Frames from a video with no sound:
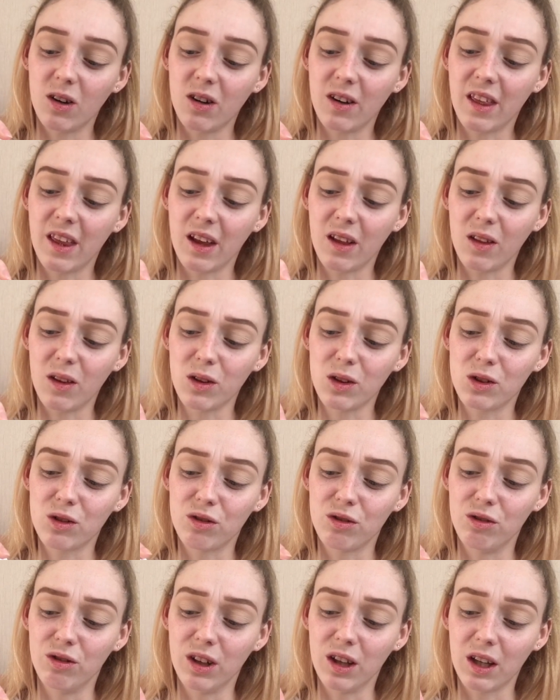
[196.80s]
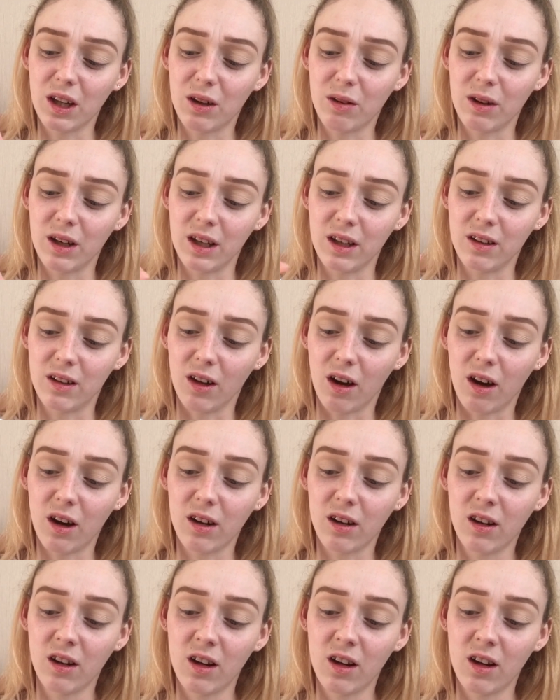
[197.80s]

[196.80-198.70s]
Oh, that looks really quite dark.